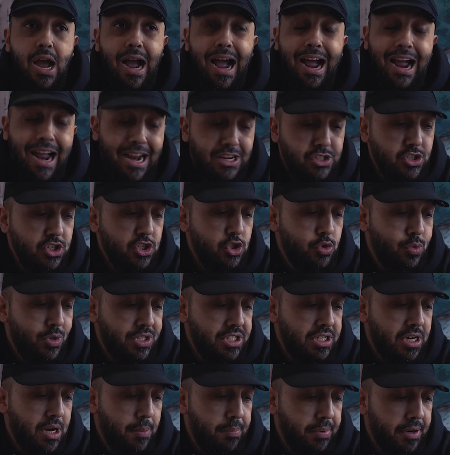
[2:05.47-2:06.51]
I actually
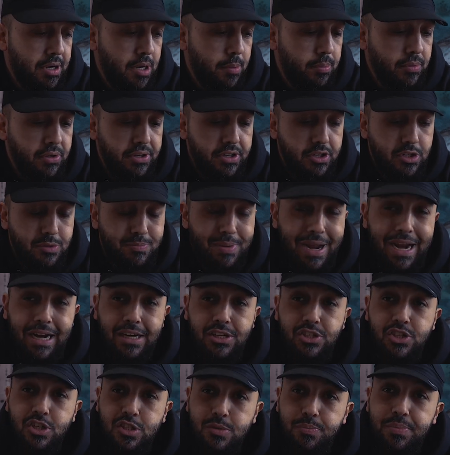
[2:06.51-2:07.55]
switched it up a couple of years back
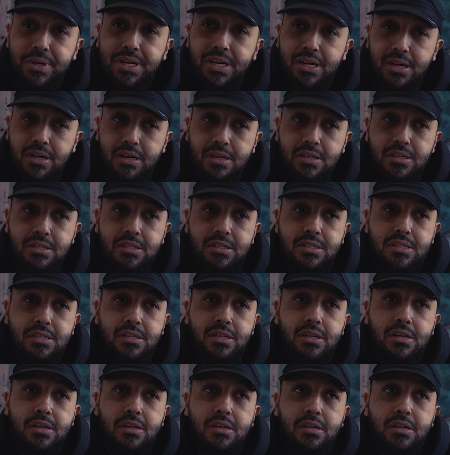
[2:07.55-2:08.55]
just because